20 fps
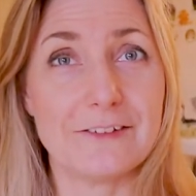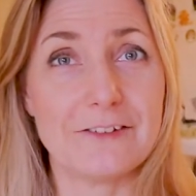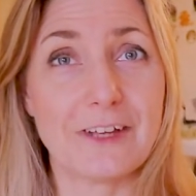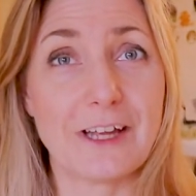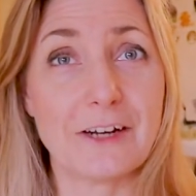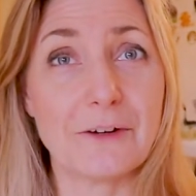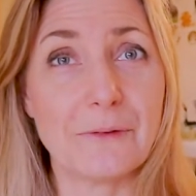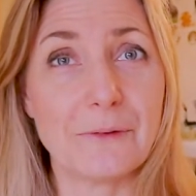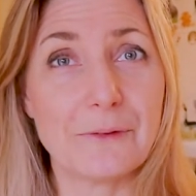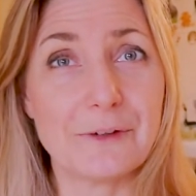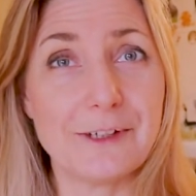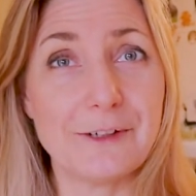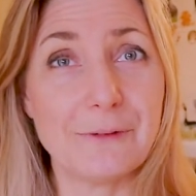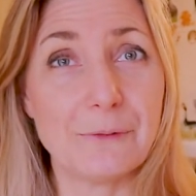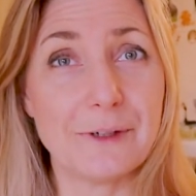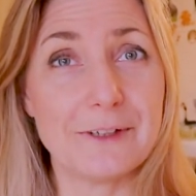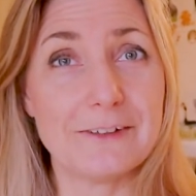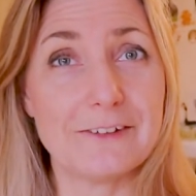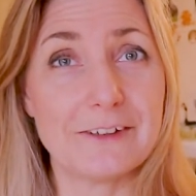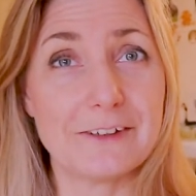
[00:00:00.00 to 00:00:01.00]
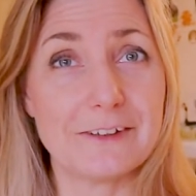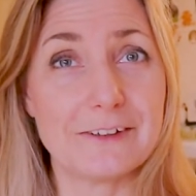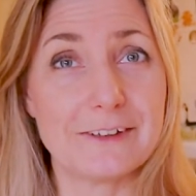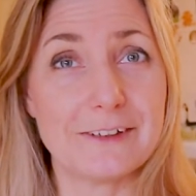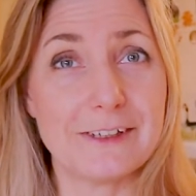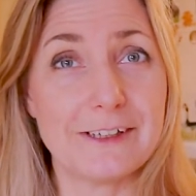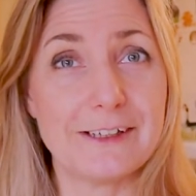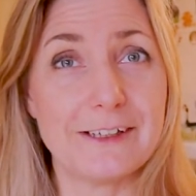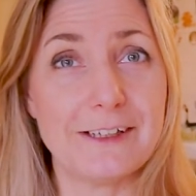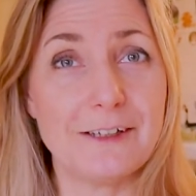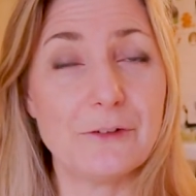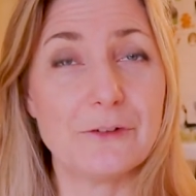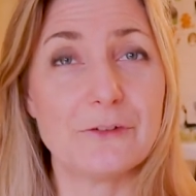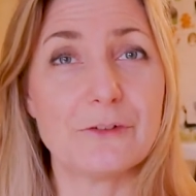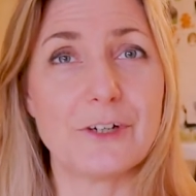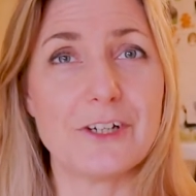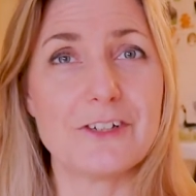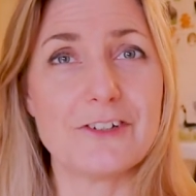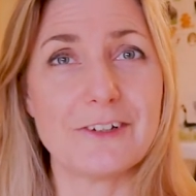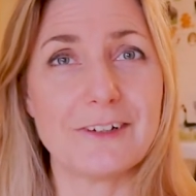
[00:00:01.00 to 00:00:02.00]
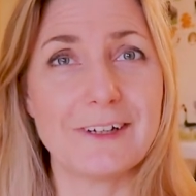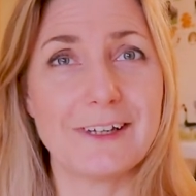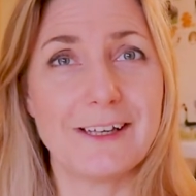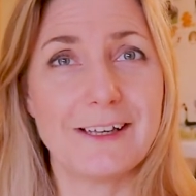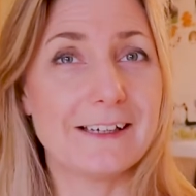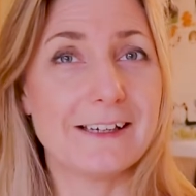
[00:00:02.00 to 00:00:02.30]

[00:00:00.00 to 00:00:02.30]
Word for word: January winter uh, illustration